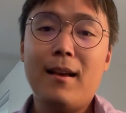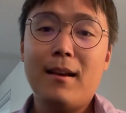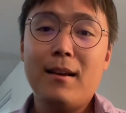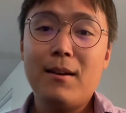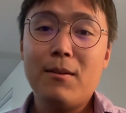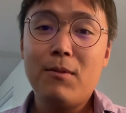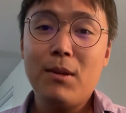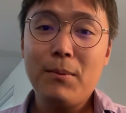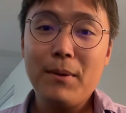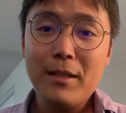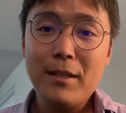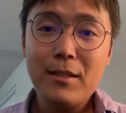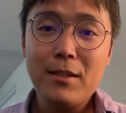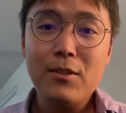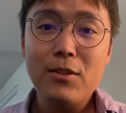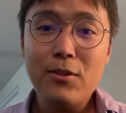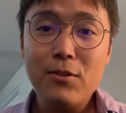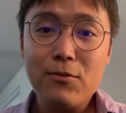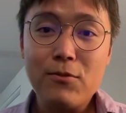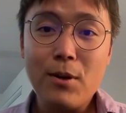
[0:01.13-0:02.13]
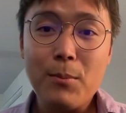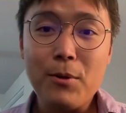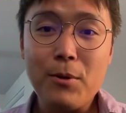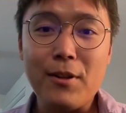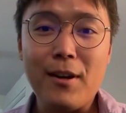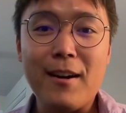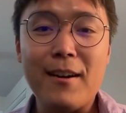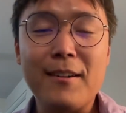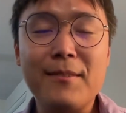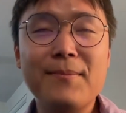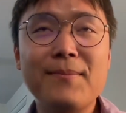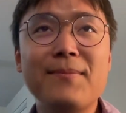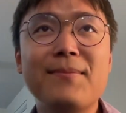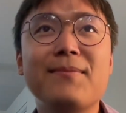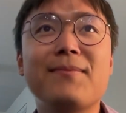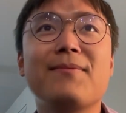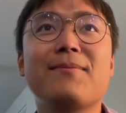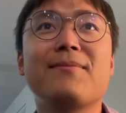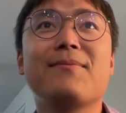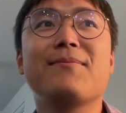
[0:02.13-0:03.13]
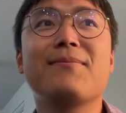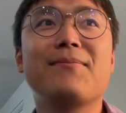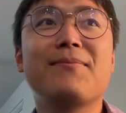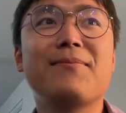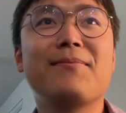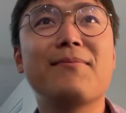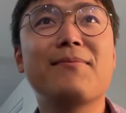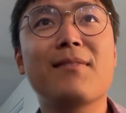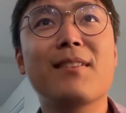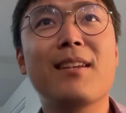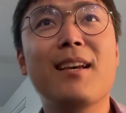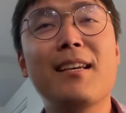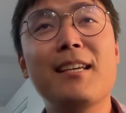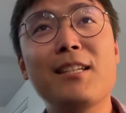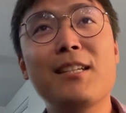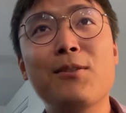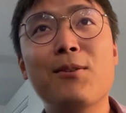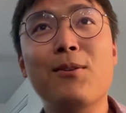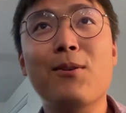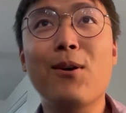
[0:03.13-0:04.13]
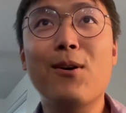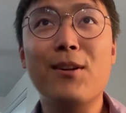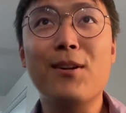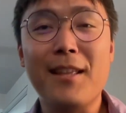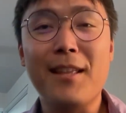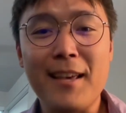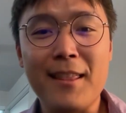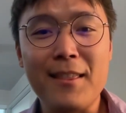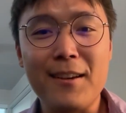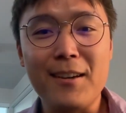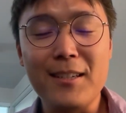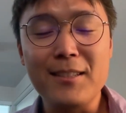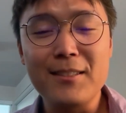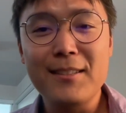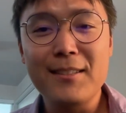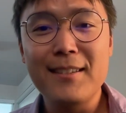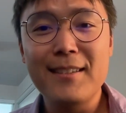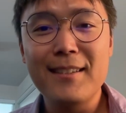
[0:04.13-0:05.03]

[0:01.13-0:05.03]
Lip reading: We built a new robot arm. It took longer than I thought,